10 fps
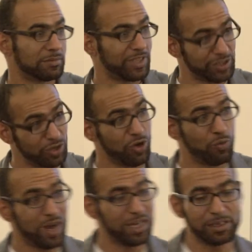There's no
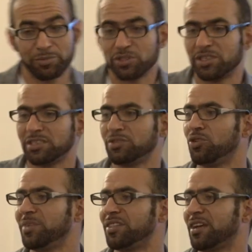why, because there's
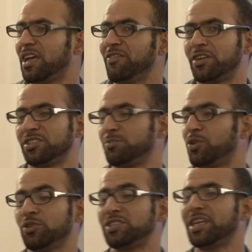no media coverage,
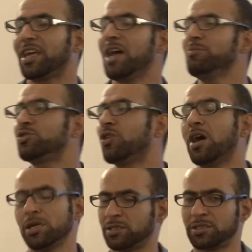because they come to
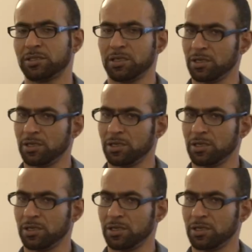us.